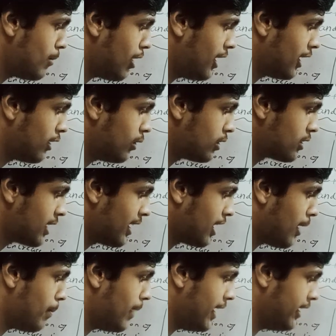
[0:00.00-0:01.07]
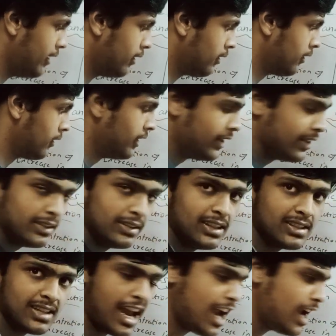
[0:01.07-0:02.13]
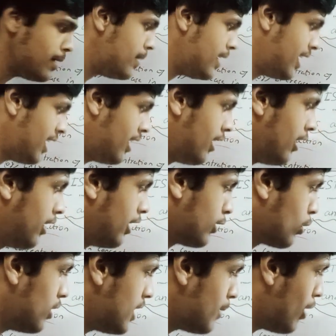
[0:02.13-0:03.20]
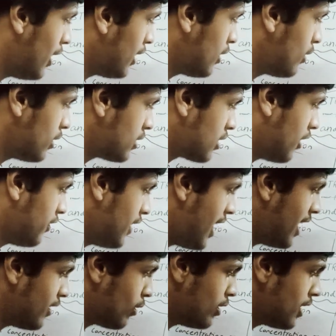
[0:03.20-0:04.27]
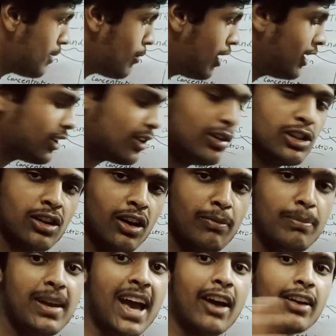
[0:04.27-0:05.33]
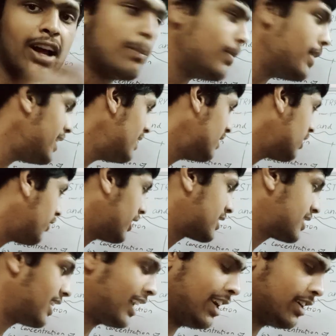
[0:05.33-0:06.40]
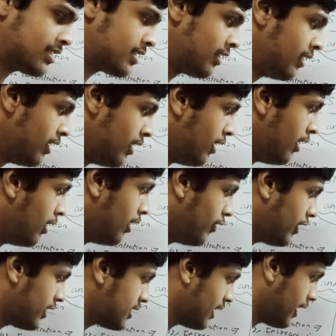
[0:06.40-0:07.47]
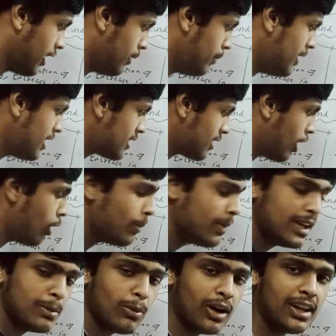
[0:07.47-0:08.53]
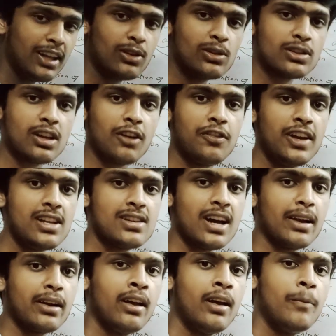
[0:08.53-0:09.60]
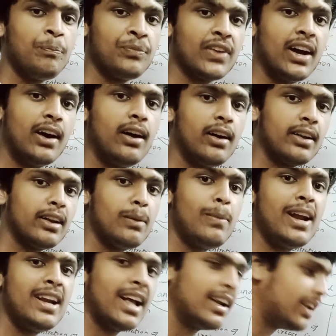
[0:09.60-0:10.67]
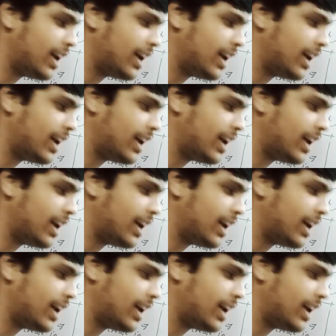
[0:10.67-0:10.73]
molecules are combined. This A and B, 20 molecules of A and 20 molecules of B are combined in the first seconds. First second means how many molecules of each are remained